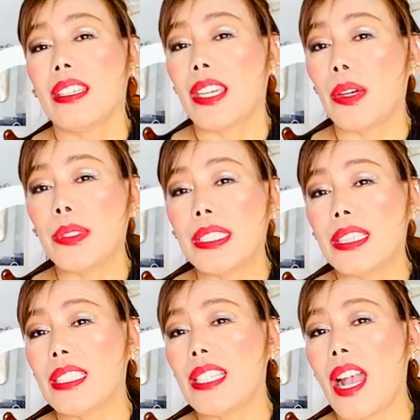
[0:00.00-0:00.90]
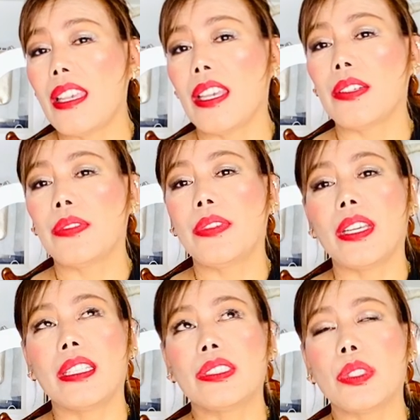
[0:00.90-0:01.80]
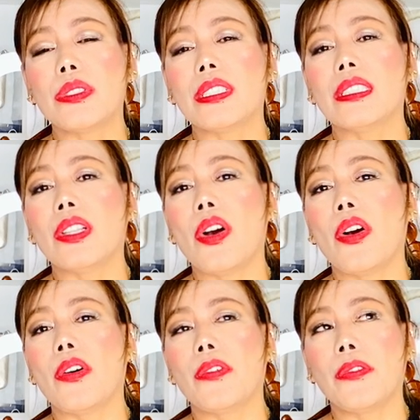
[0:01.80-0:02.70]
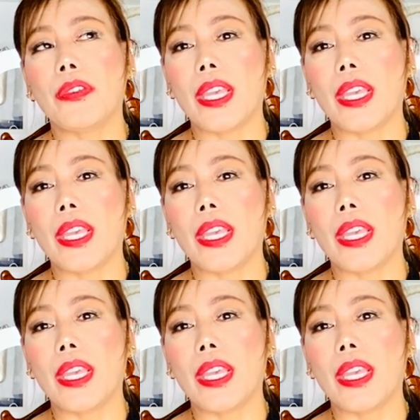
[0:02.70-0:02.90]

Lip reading: Currently I have a total of